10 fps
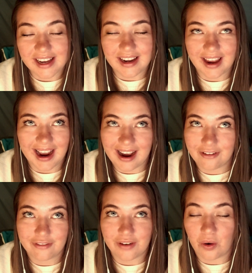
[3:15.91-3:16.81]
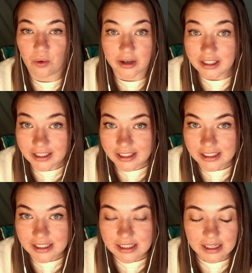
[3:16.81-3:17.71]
and half-orcs,